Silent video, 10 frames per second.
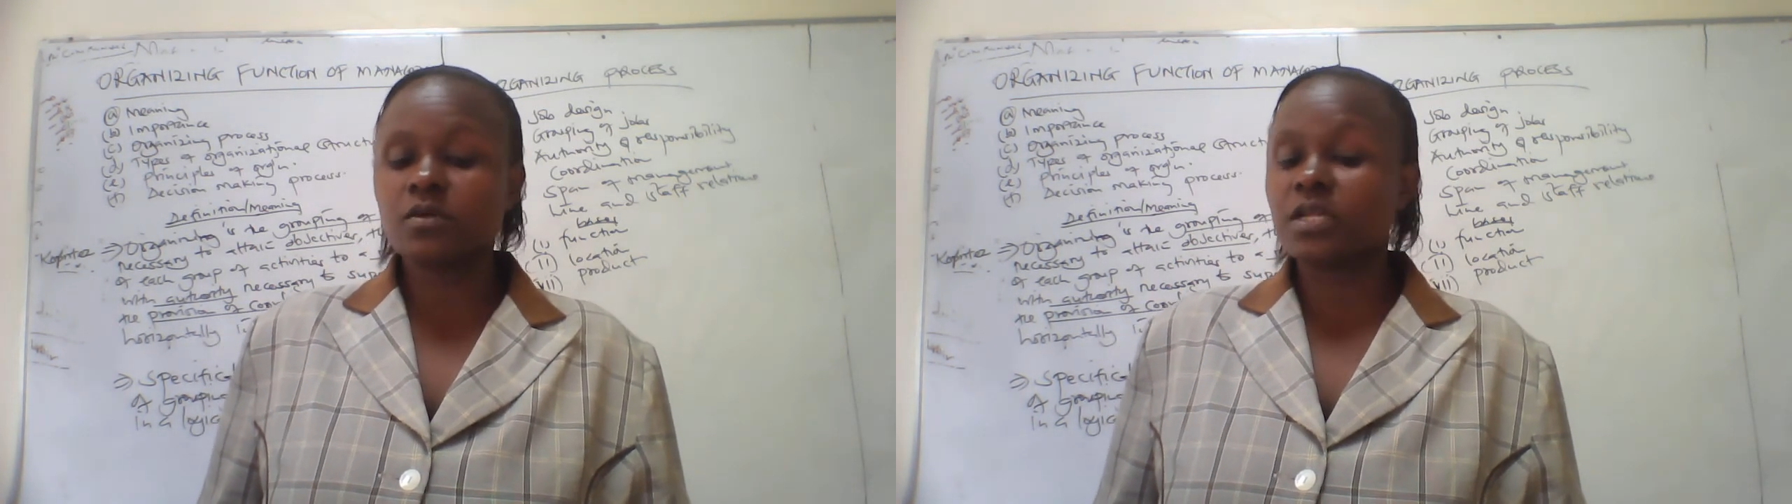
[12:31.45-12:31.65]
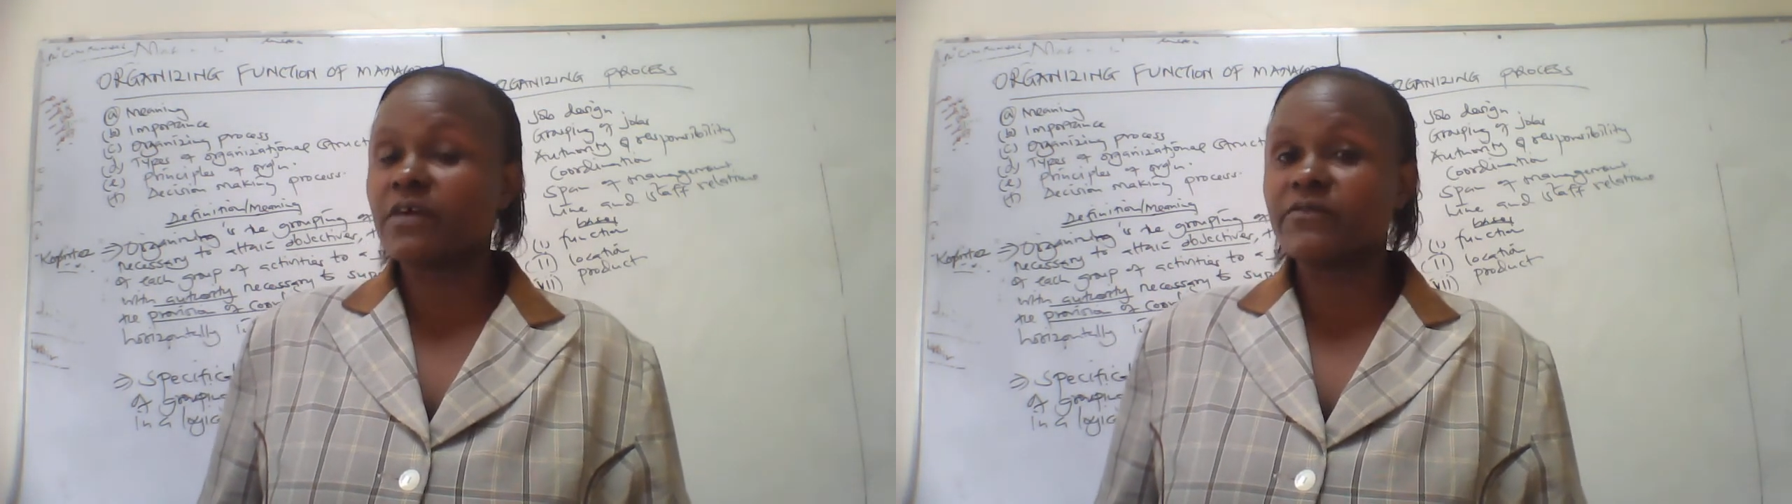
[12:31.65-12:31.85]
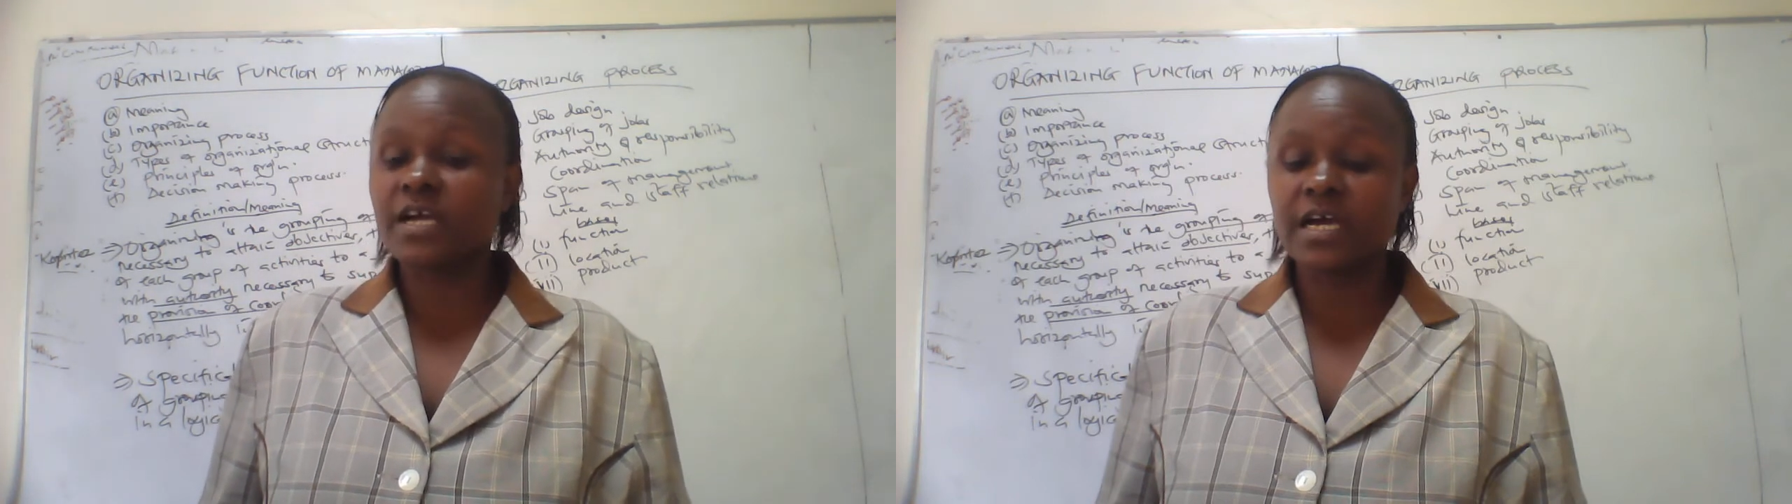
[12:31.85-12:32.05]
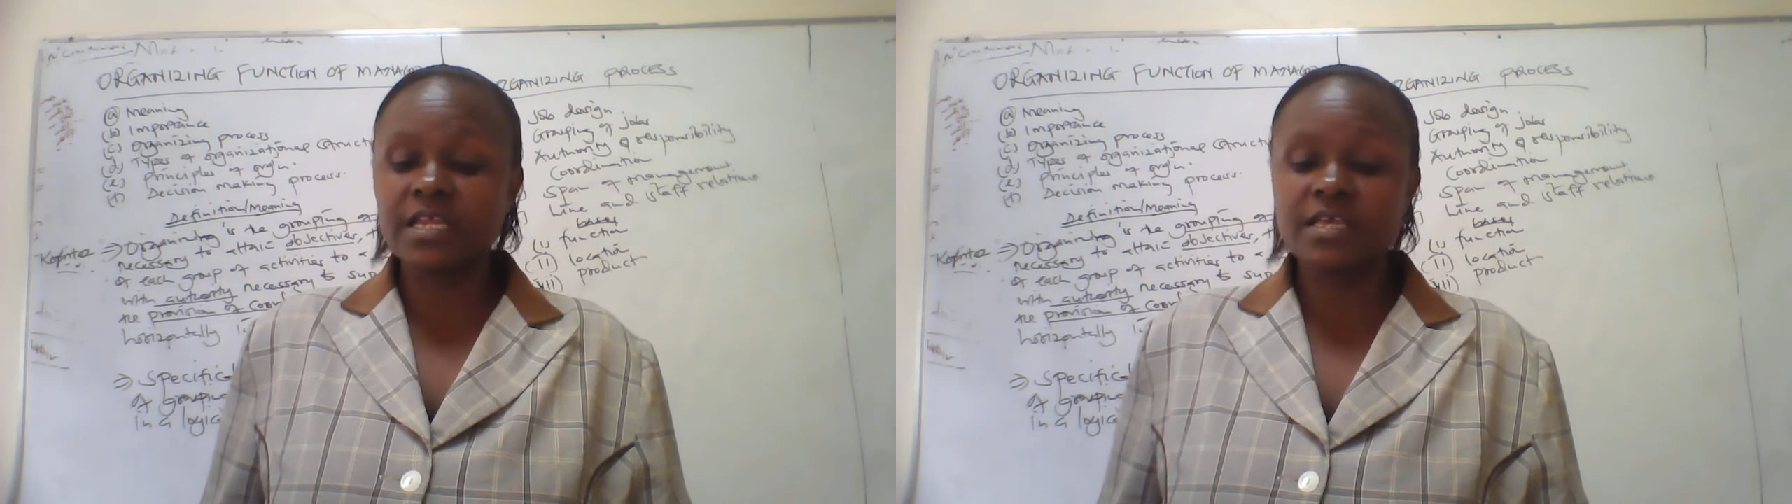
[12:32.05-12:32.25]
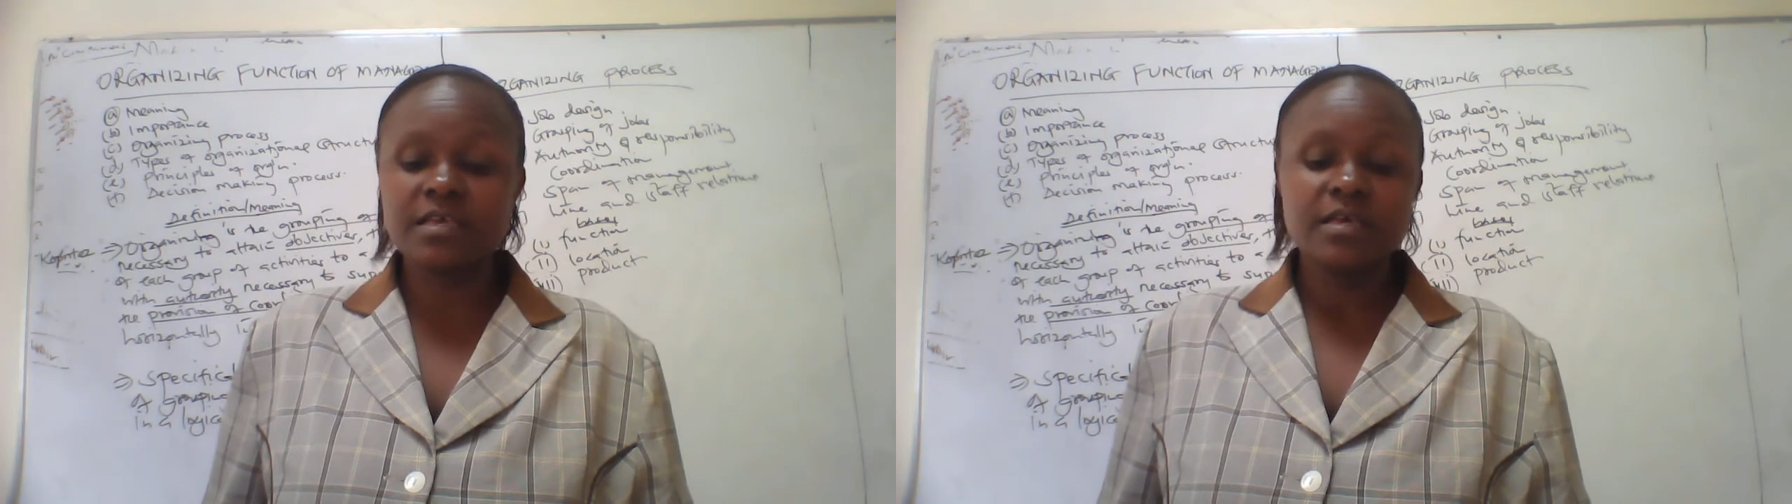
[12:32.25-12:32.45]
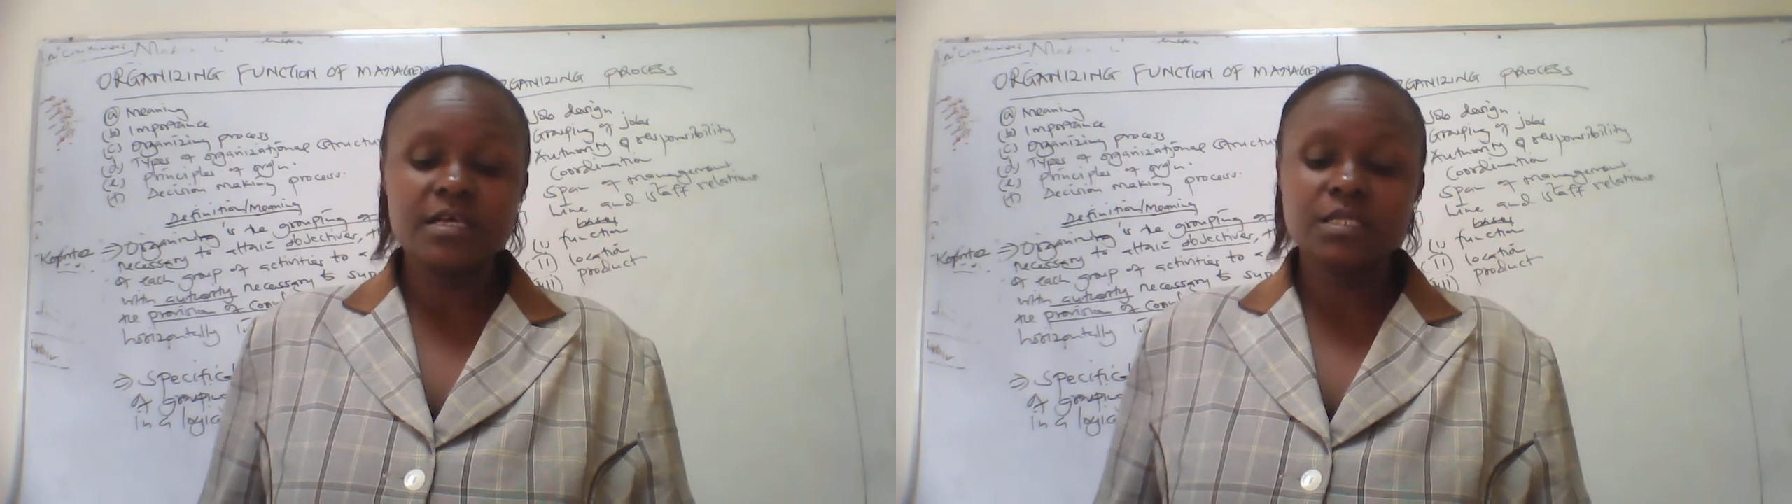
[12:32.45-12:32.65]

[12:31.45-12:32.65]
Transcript: geographically